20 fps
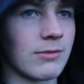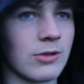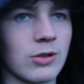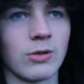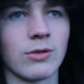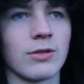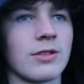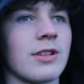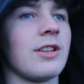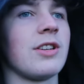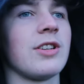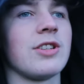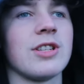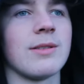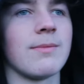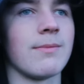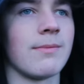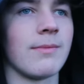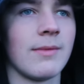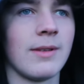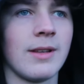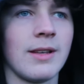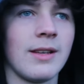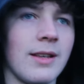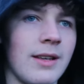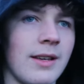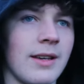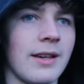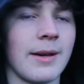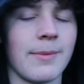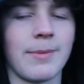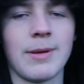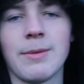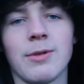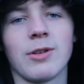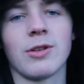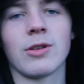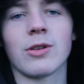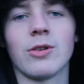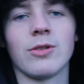go to the gym.
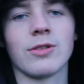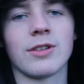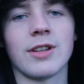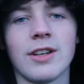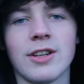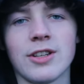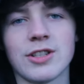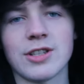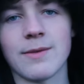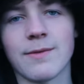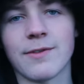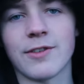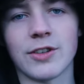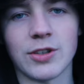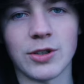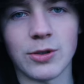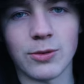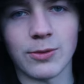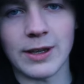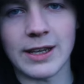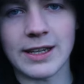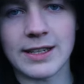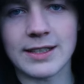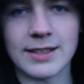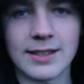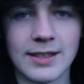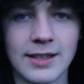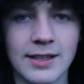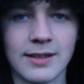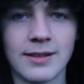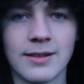People will go to the gym for two weeks.